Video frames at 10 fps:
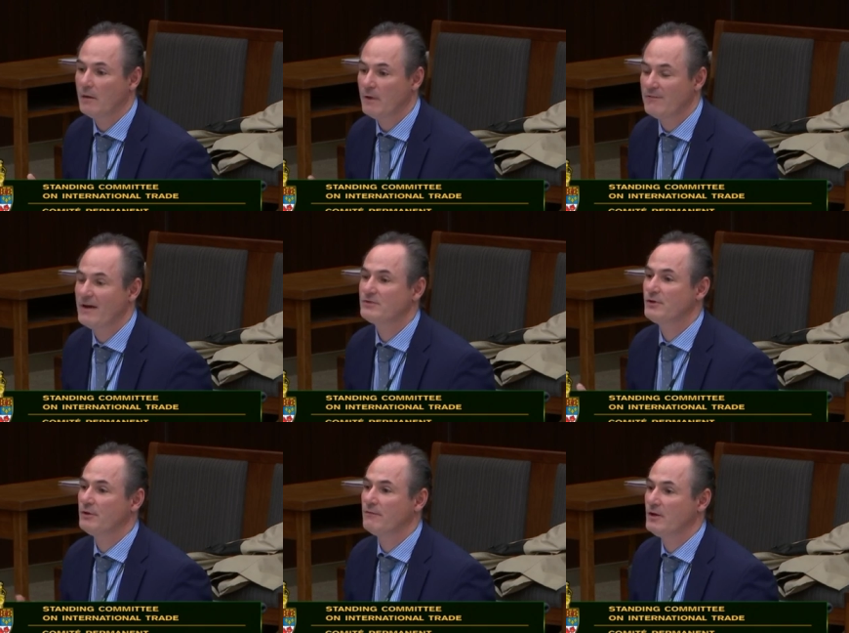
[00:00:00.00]
invest
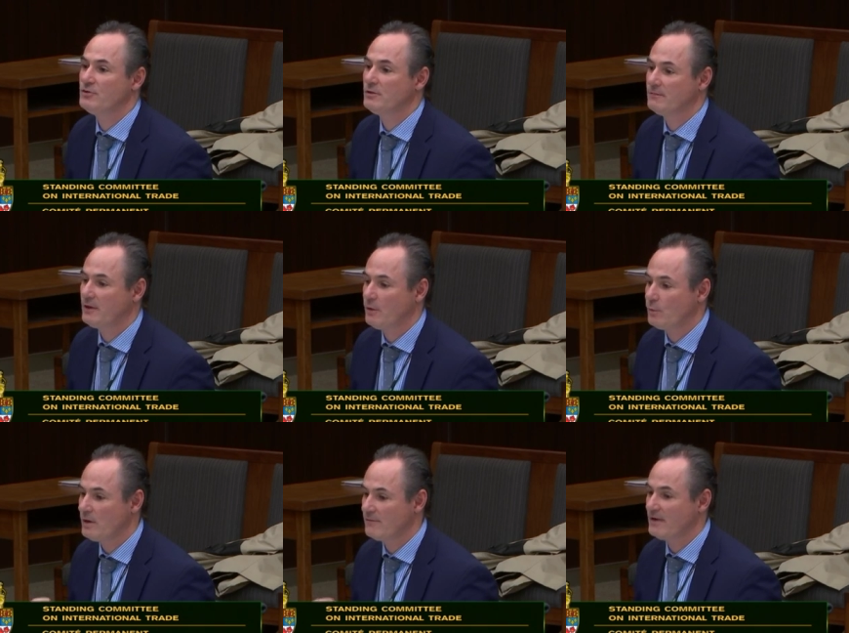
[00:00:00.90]
in innovation, if they
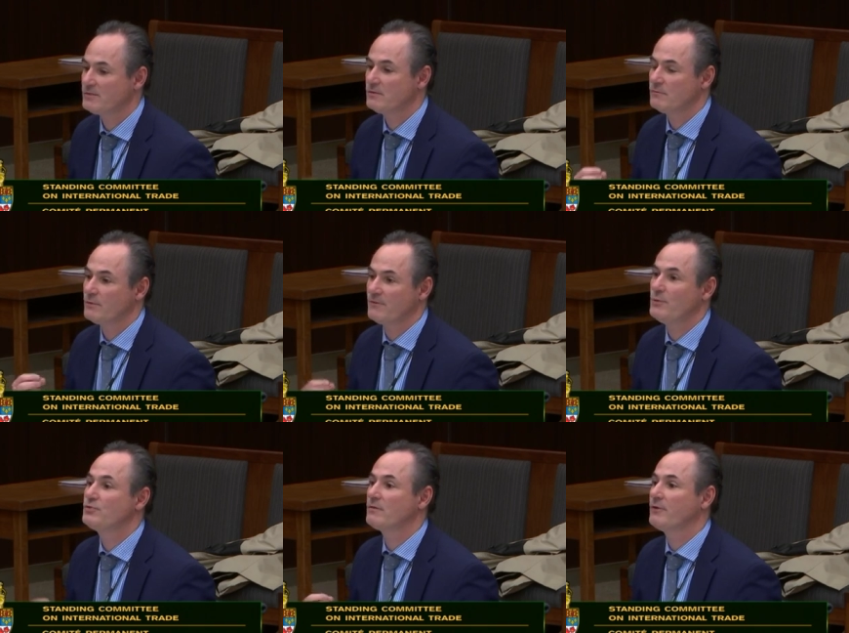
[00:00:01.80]
don't invest for the
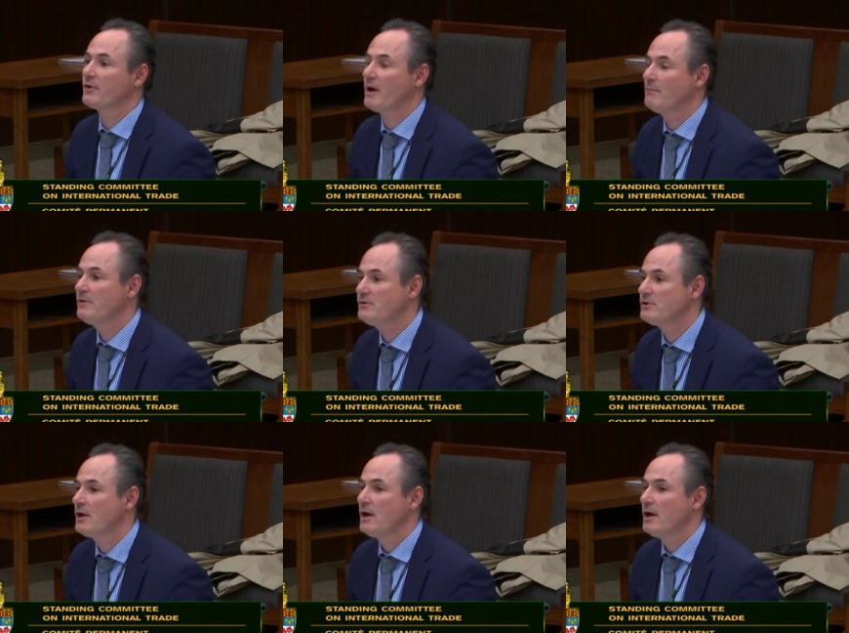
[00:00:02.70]
future of their companies,